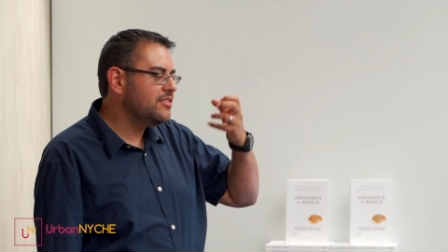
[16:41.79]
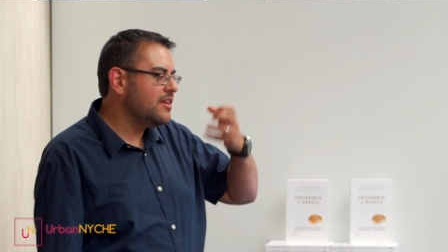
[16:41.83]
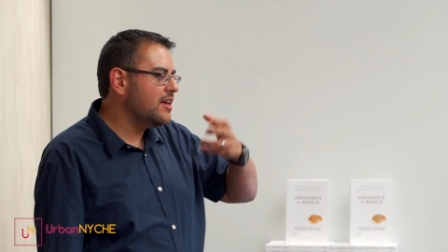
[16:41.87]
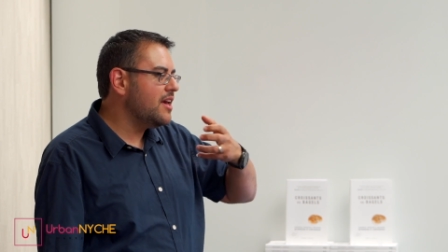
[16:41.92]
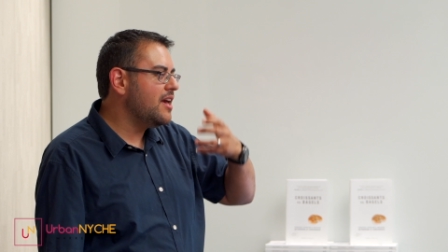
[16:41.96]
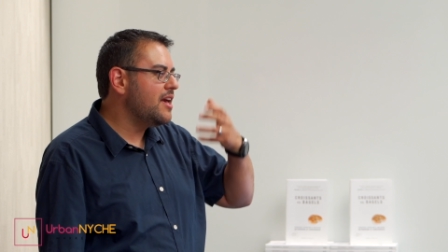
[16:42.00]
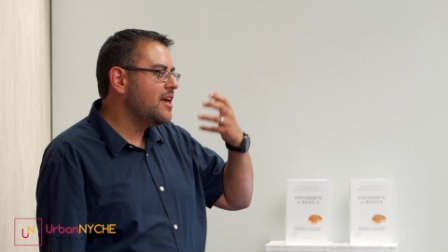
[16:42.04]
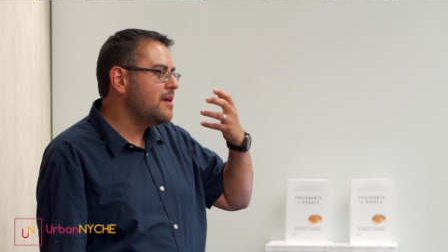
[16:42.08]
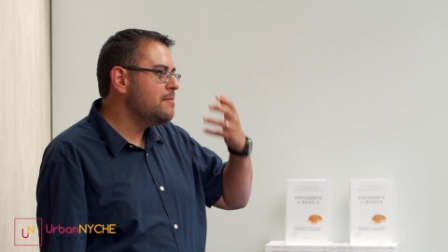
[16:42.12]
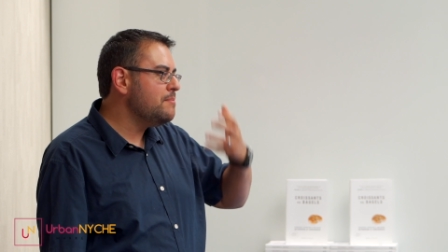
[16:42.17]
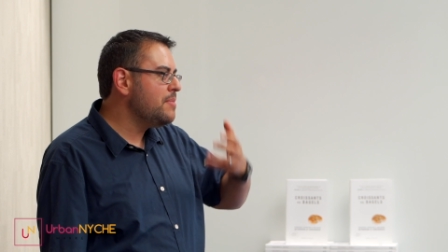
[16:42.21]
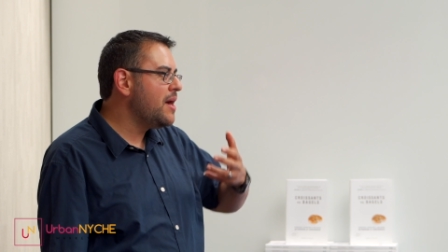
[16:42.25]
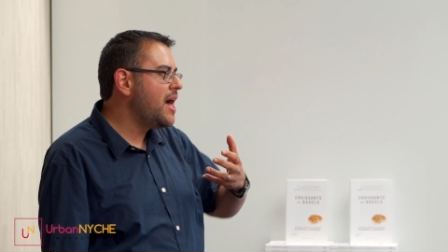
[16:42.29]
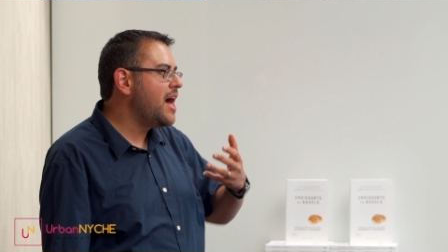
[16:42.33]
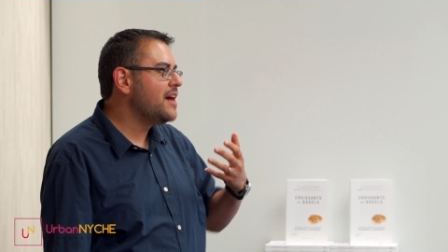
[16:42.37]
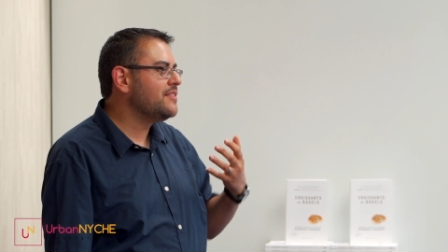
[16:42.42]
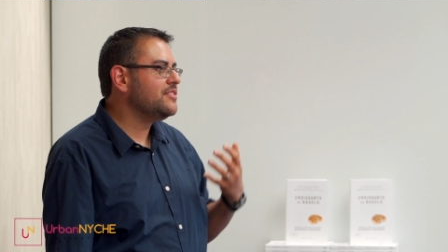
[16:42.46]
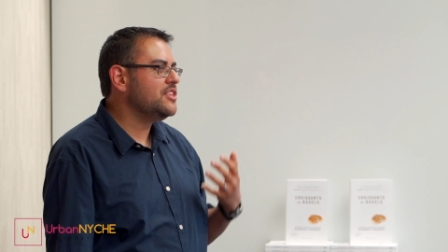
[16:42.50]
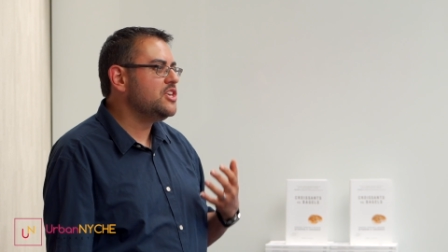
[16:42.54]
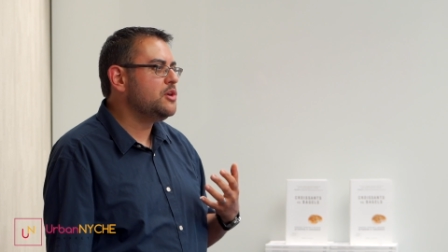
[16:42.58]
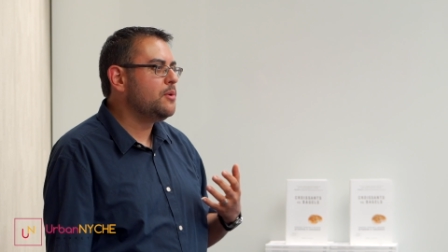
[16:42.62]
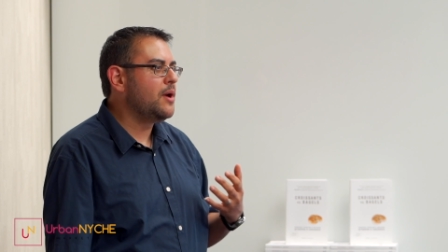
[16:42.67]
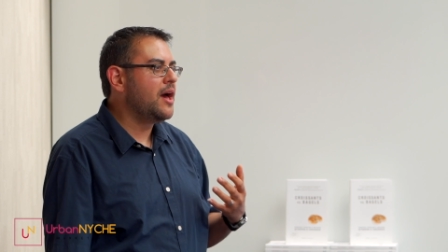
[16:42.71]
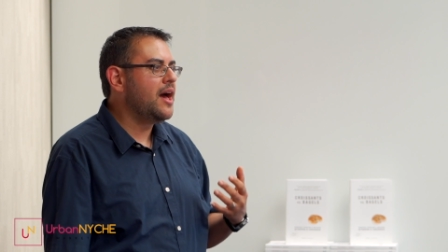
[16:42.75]
the
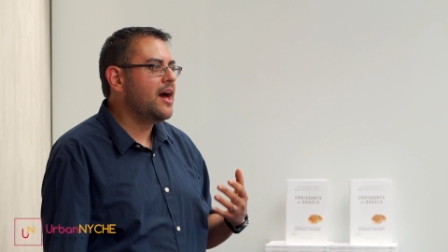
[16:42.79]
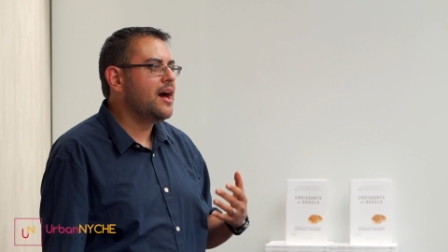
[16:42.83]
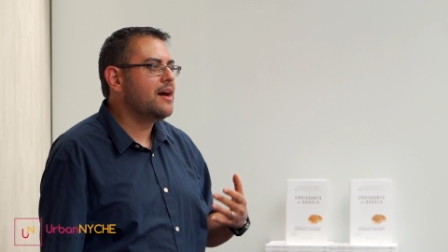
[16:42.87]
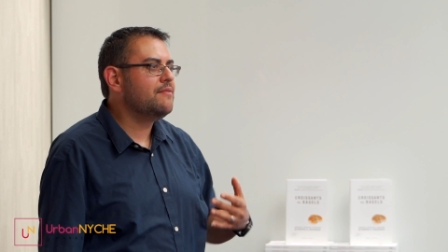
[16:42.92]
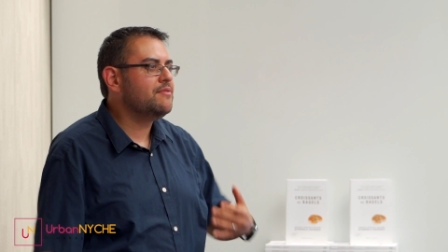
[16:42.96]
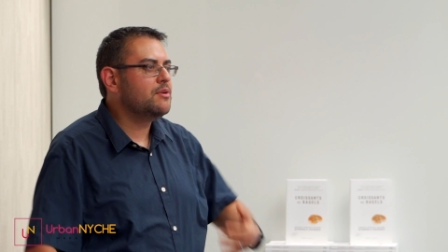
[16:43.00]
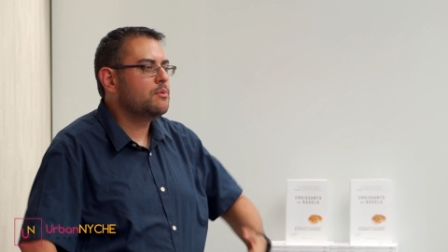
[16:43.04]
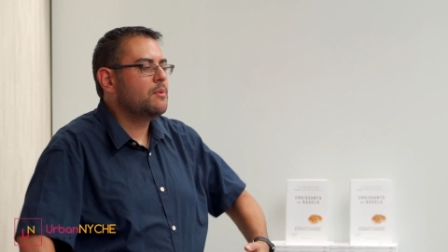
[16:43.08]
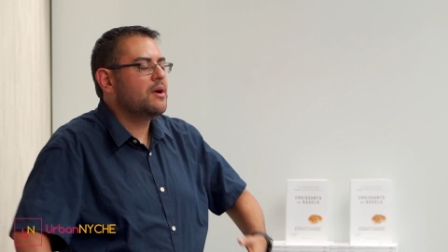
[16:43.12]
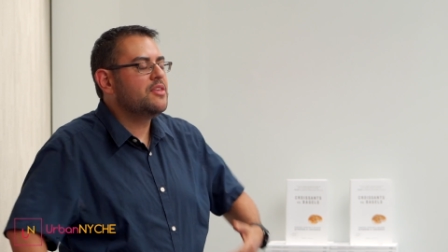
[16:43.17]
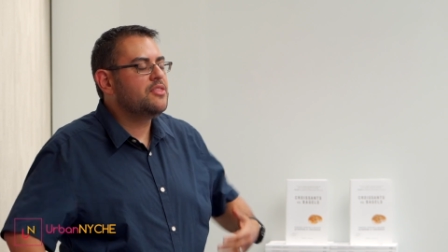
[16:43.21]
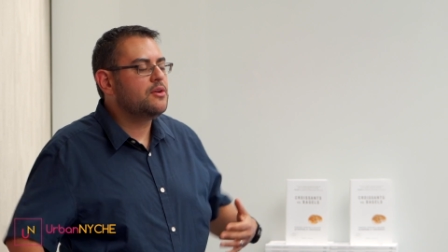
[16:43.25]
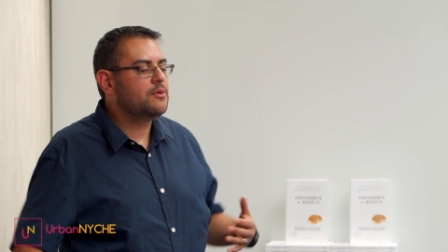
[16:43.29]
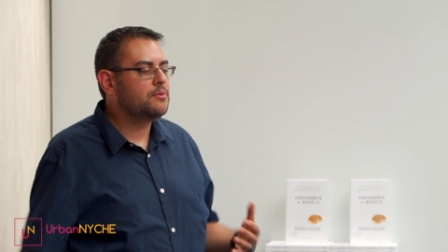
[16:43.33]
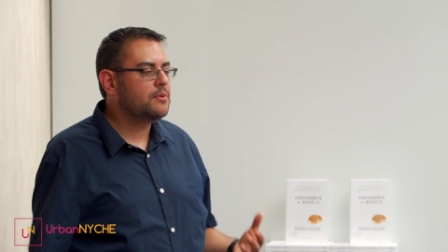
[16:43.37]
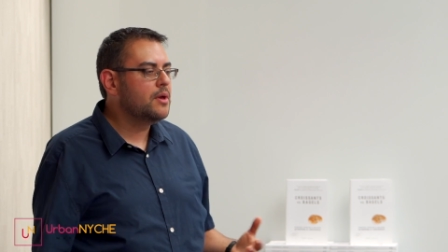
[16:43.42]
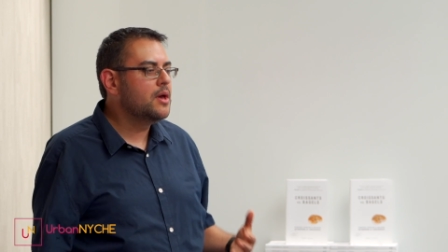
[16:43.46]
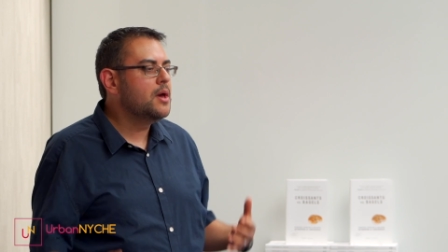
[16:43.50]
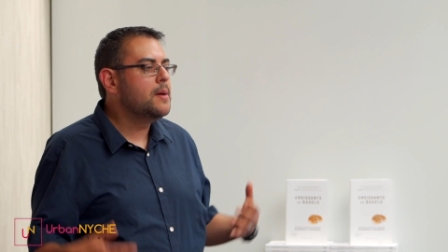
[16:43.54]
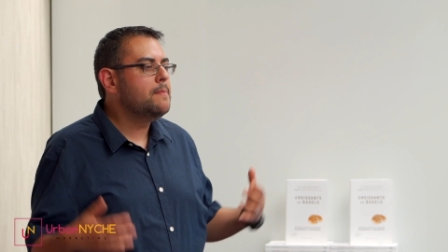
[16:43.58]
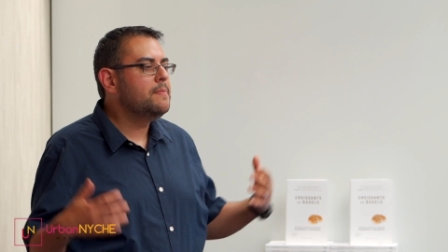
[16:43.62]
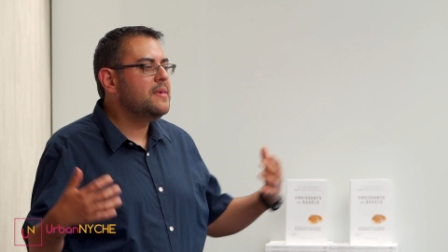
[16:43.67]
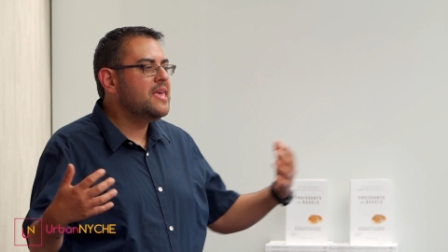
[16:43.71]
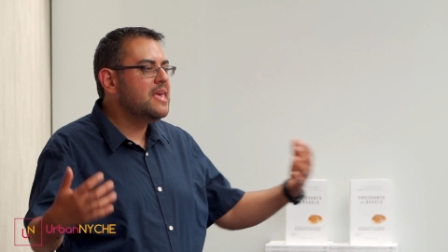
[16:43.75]
impact that you have and whether
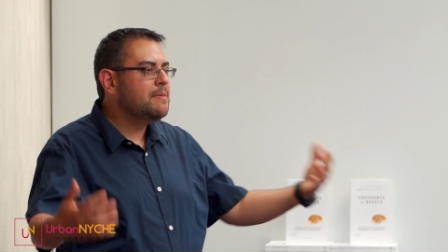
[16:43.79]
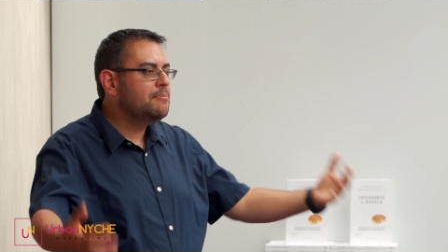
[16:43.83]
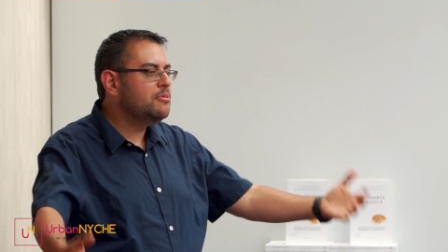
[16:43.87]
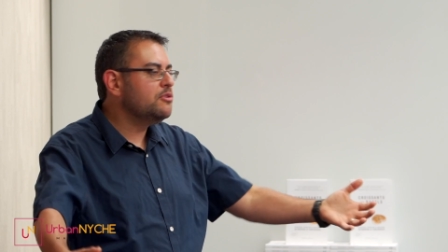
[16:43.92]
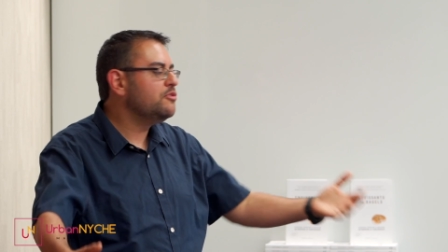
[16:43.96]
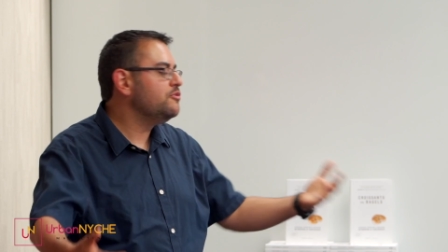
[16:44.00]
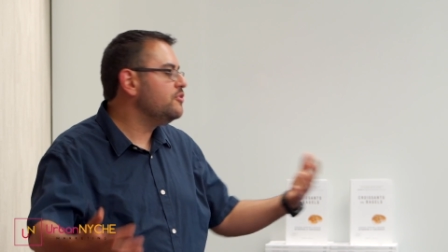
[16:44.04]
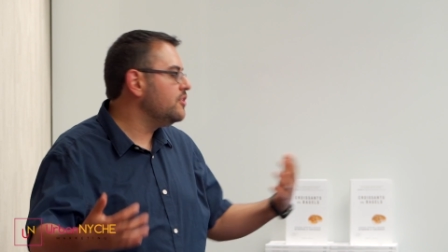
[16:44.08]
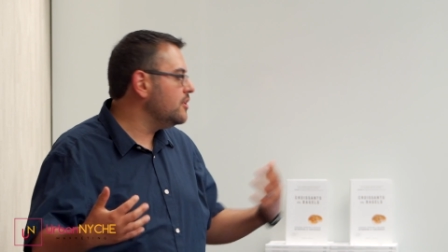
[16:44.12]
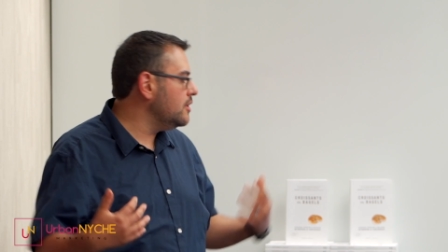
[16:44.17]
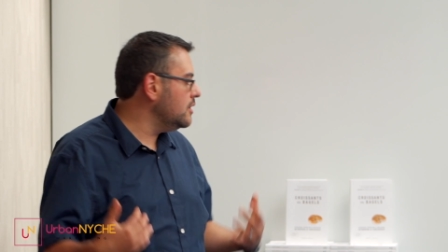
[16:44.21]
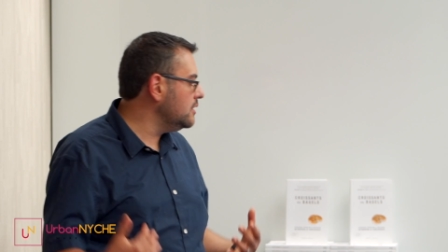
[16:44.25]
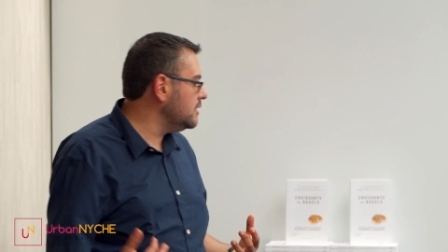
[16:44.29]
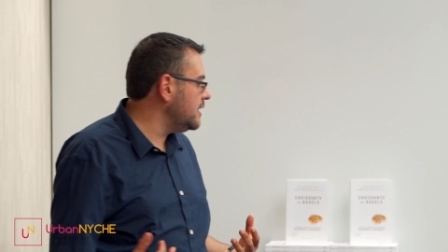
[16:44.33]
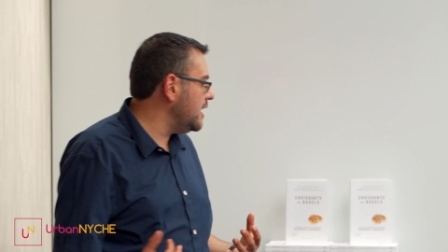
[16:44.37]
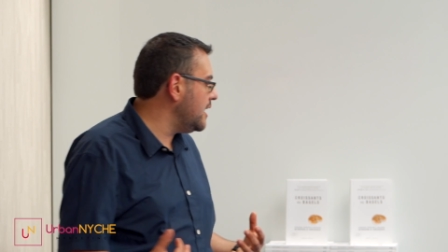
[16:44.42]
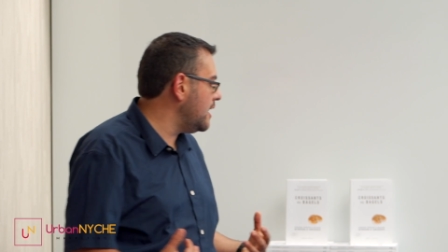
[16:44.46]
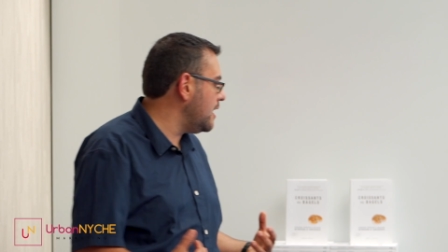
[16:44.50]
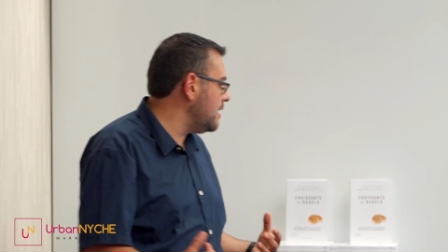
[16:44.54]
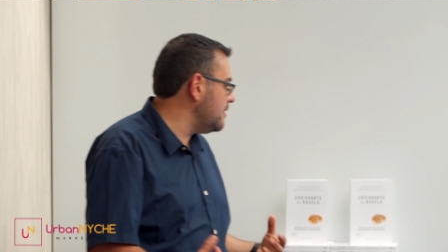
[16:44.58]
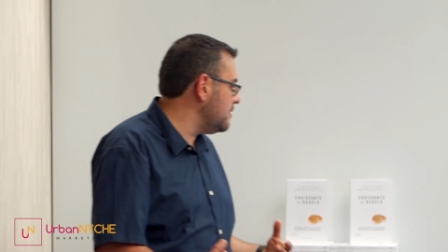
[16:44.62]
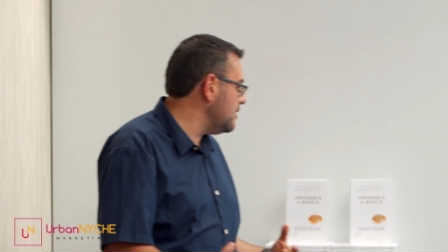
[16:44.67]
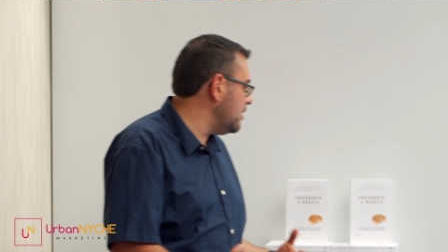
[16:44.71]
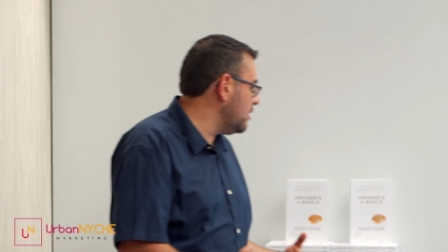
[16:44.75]
people feel
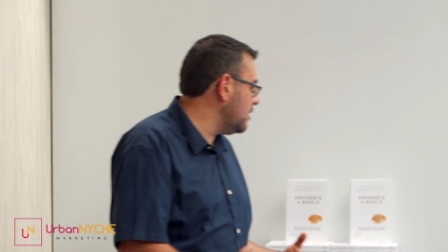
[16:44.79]
like